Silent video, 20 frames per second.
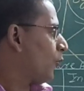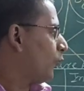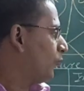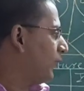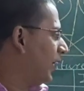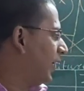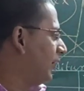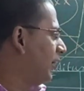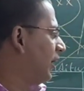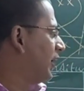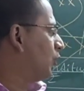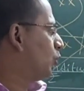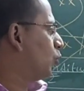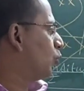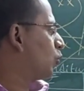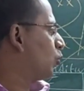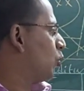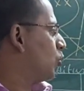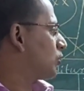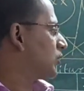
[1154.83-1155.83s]
we need to
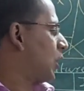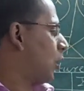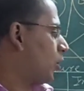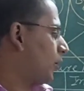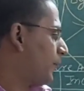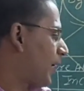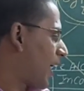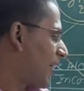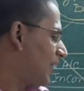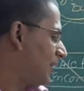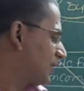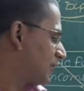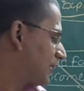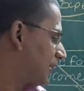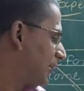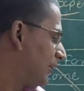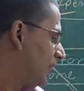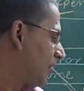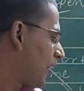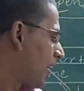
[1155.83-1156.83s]
close our balance
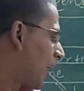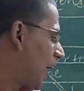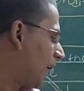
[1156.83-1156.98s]
sheet,